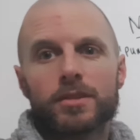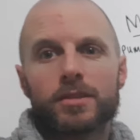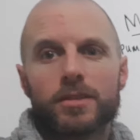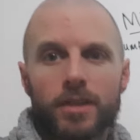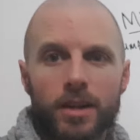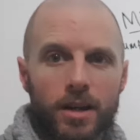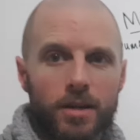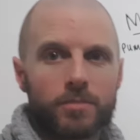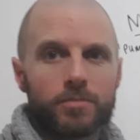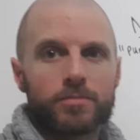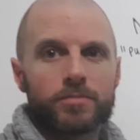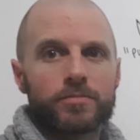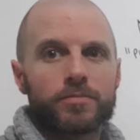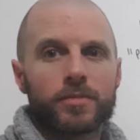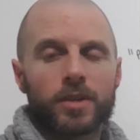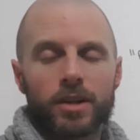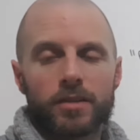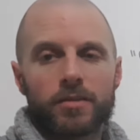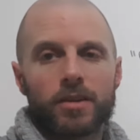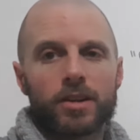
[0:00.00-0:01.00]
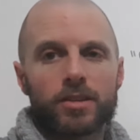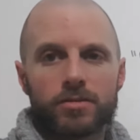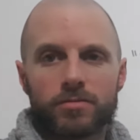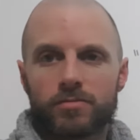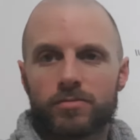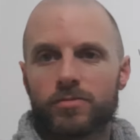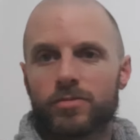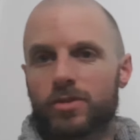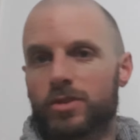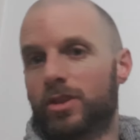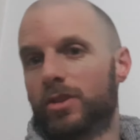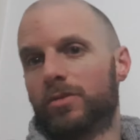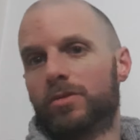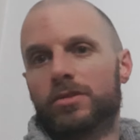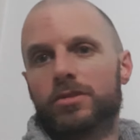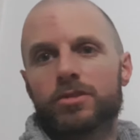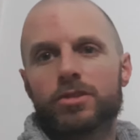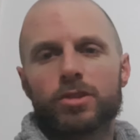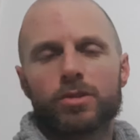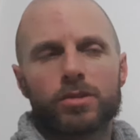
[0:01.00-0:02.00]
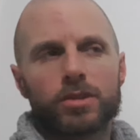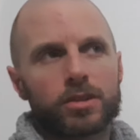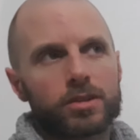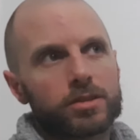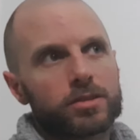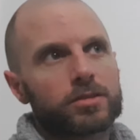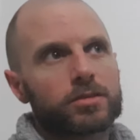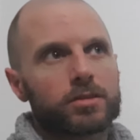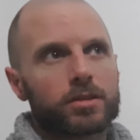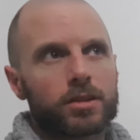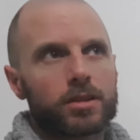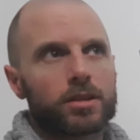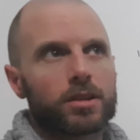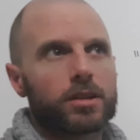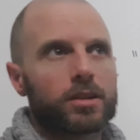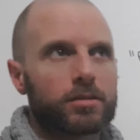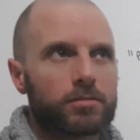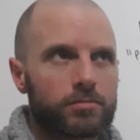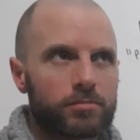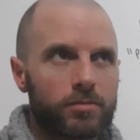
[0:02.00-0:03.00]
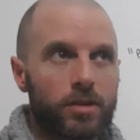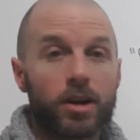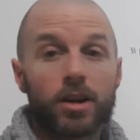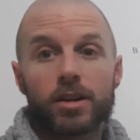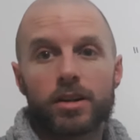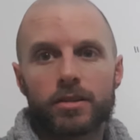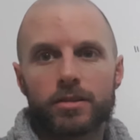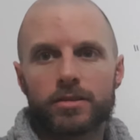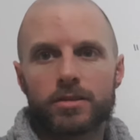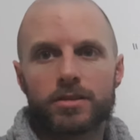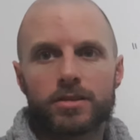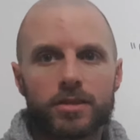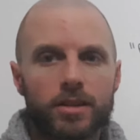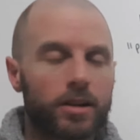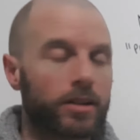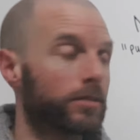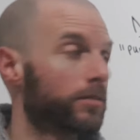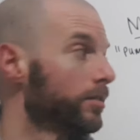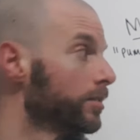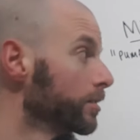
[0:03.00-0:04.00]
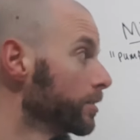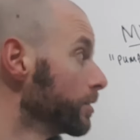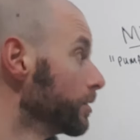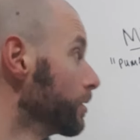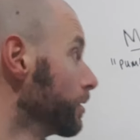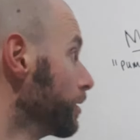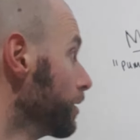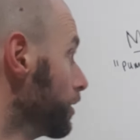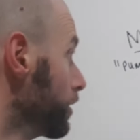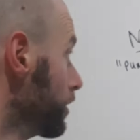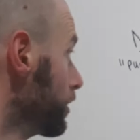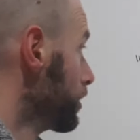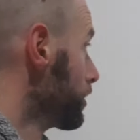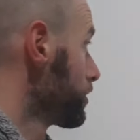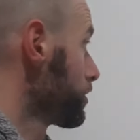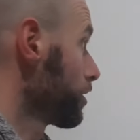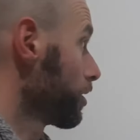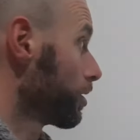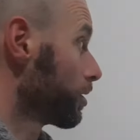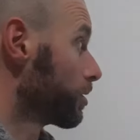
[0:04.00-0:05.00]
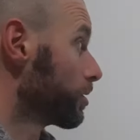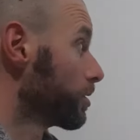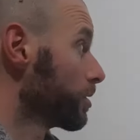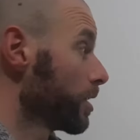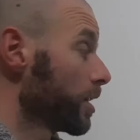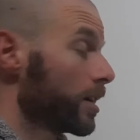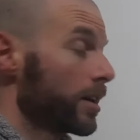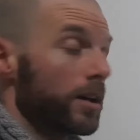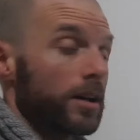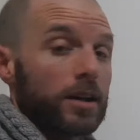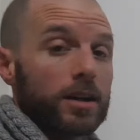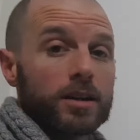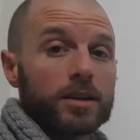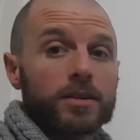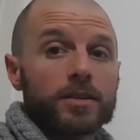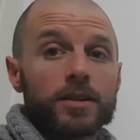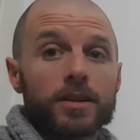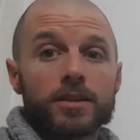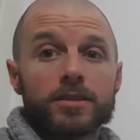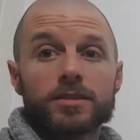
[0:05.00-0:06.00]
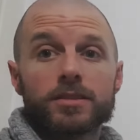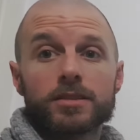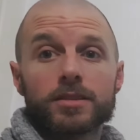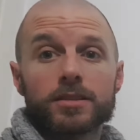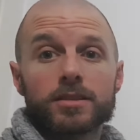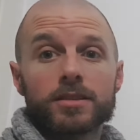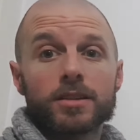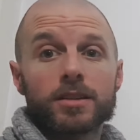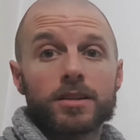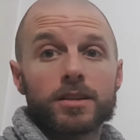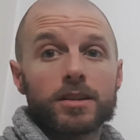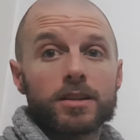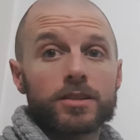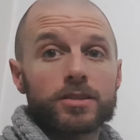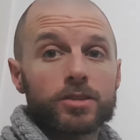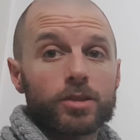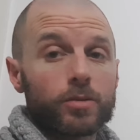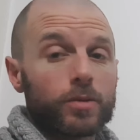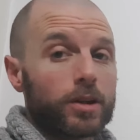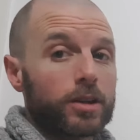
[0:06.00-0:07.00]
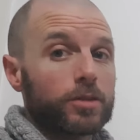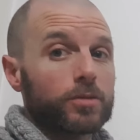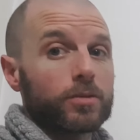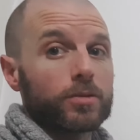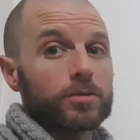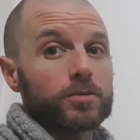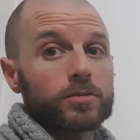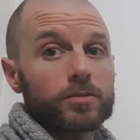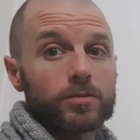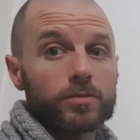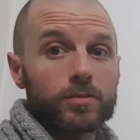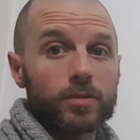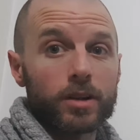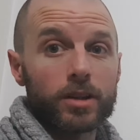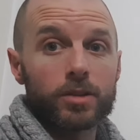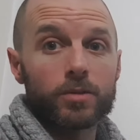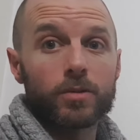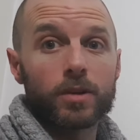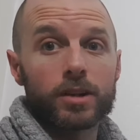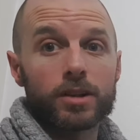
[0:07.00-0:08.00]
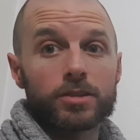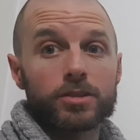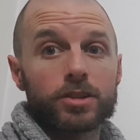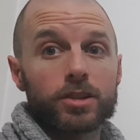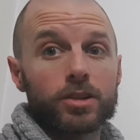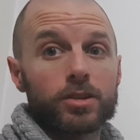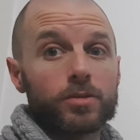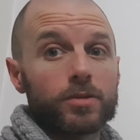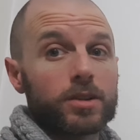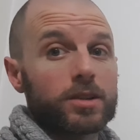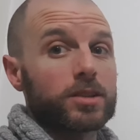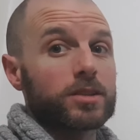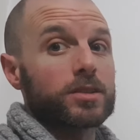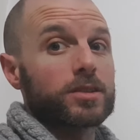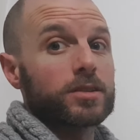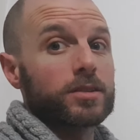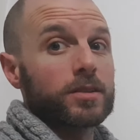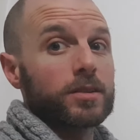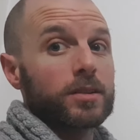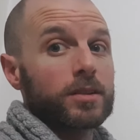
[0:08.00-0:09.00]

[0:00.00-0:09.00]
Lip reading: I was doing it earlier this year. So so what you want to do is